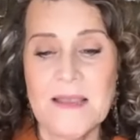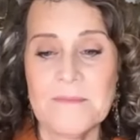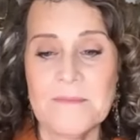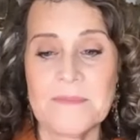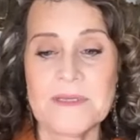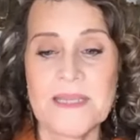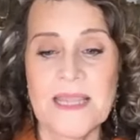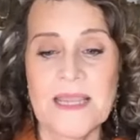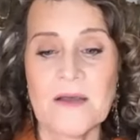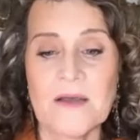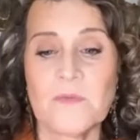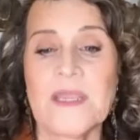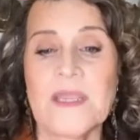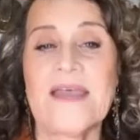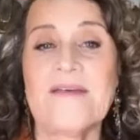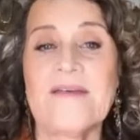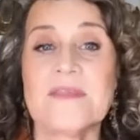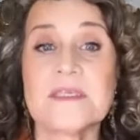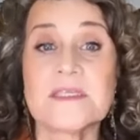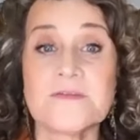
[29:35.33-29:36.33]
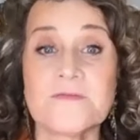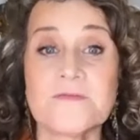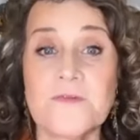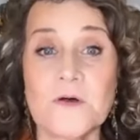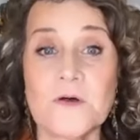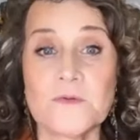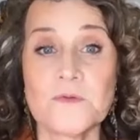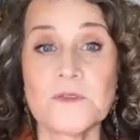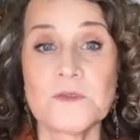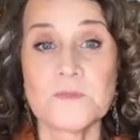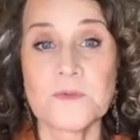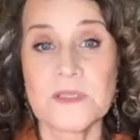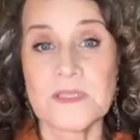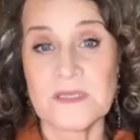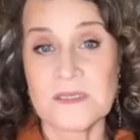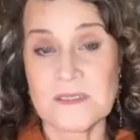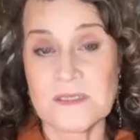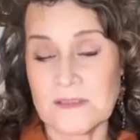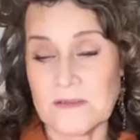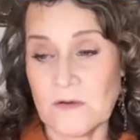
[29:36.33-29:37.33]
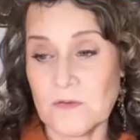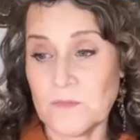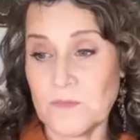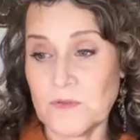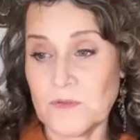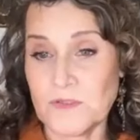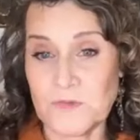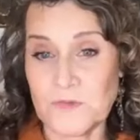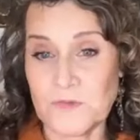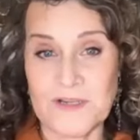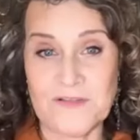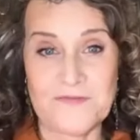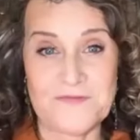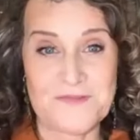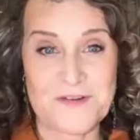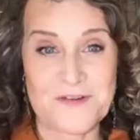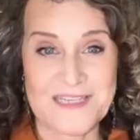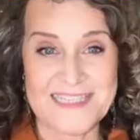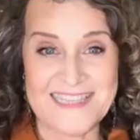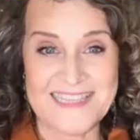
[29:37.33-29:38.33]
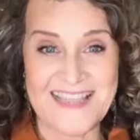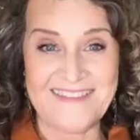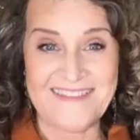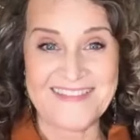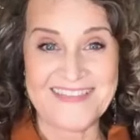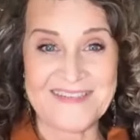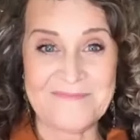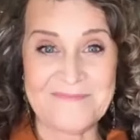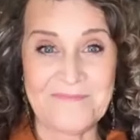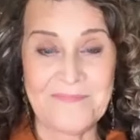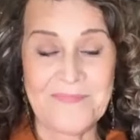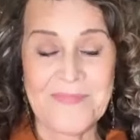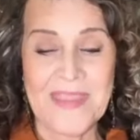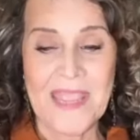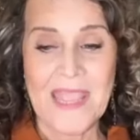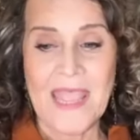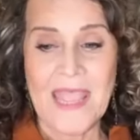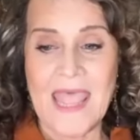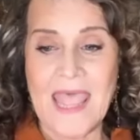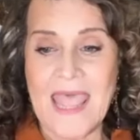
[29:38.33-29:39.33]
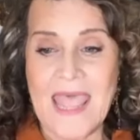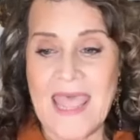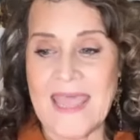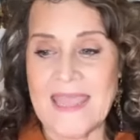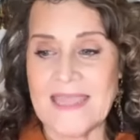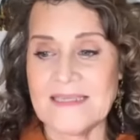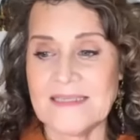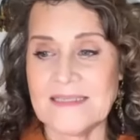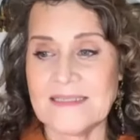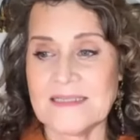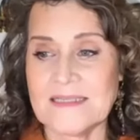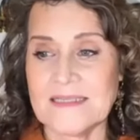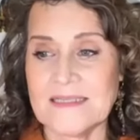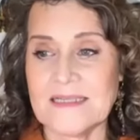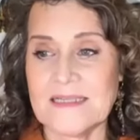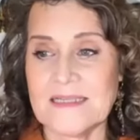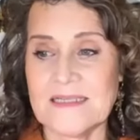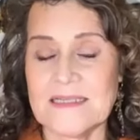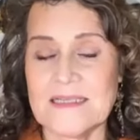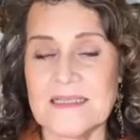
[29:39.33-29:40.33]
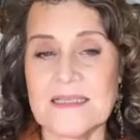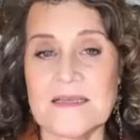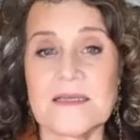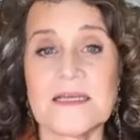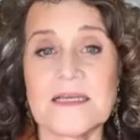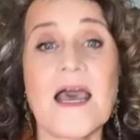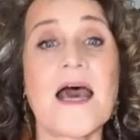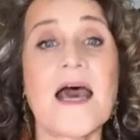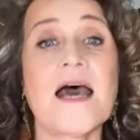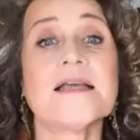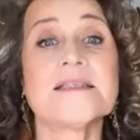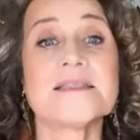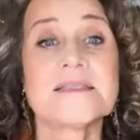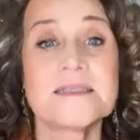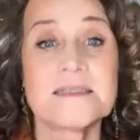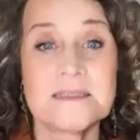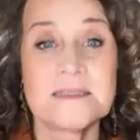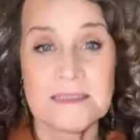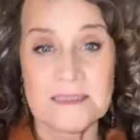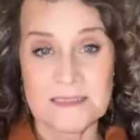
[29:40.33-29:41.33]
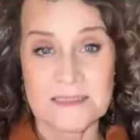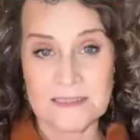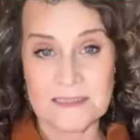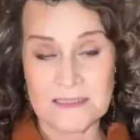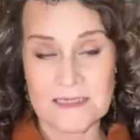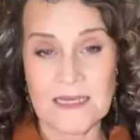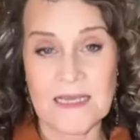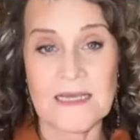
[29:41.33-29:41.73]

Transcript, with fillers: But now we have these phones with us almost 24/7, and constantly